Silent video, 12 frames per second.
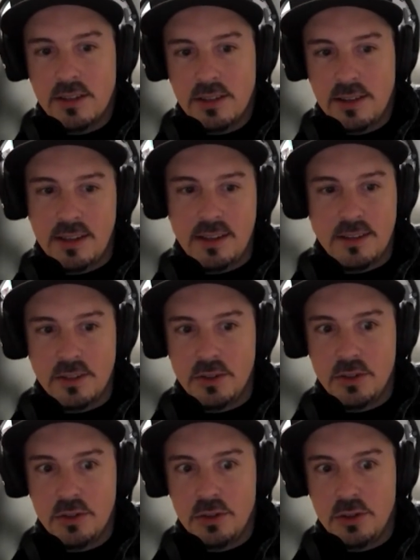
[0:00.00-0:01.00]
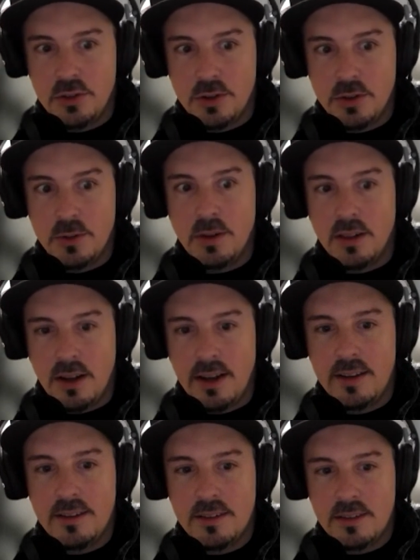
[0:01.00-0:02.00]
and drew a
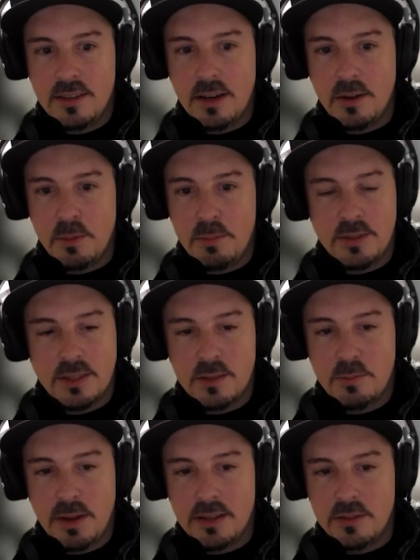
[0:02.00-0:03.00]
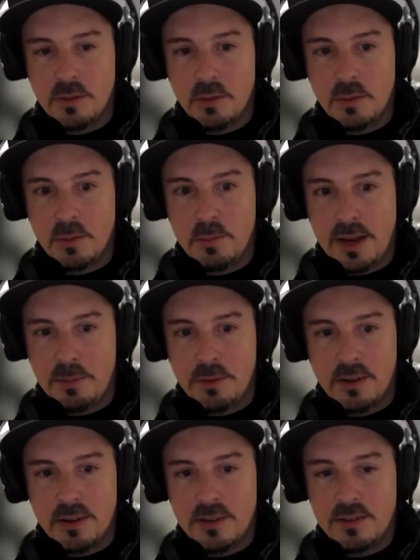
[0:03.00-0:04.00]
lot you know just pencil
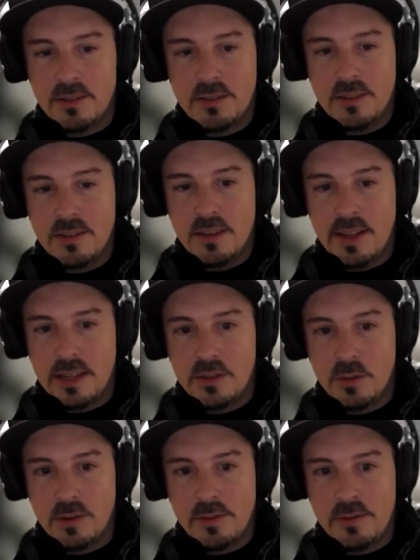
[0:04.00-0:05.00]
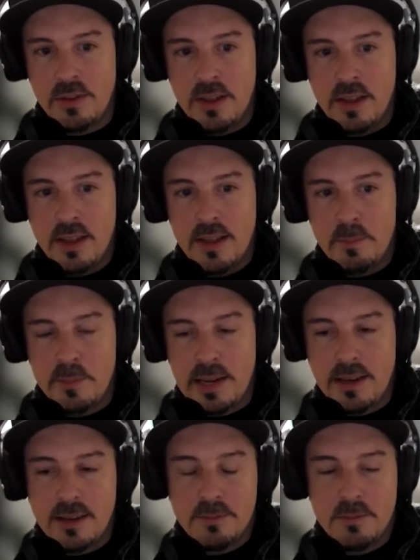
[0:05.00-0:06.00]
paper that sort of
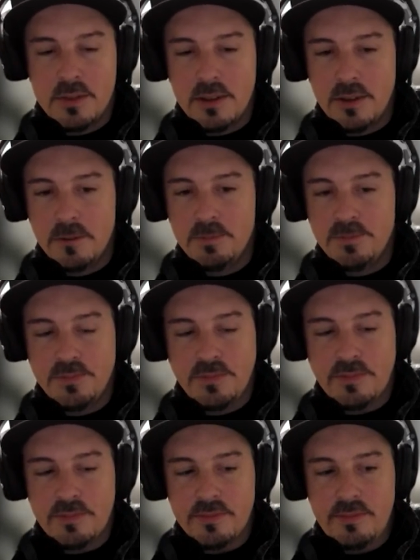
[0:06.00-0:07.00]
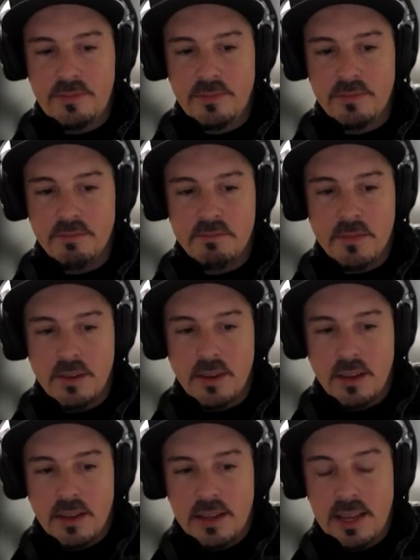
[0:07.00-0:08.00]
medium. So
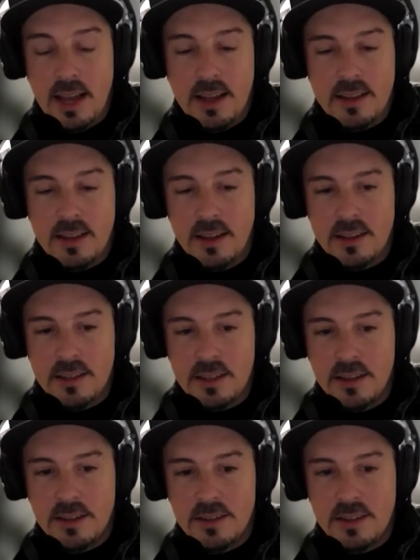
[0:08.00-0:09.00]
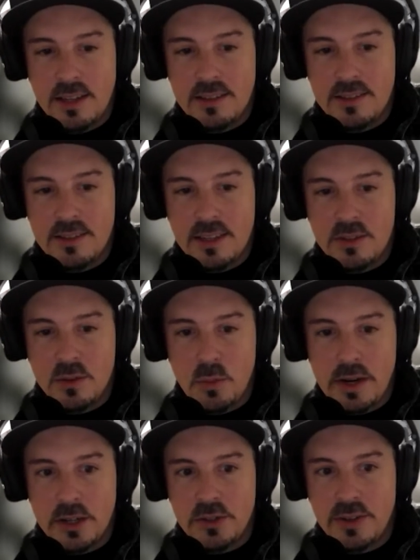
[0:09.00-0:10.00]
yeah, yeah, yeah. It's it's a
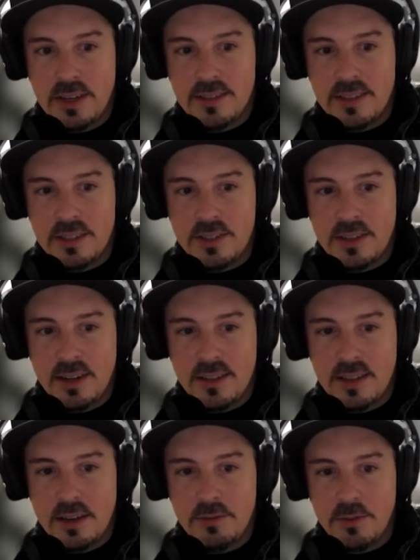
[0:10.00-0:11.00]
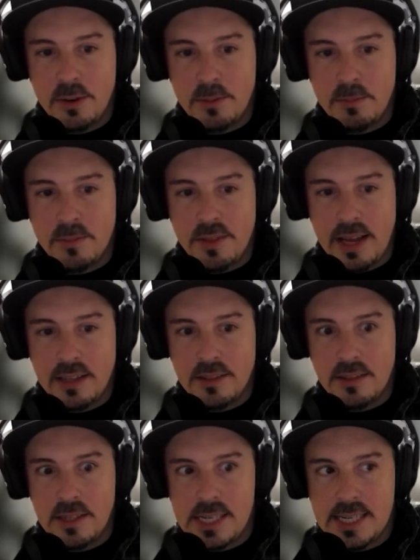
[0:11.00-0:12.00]
weird transition, I think, from that to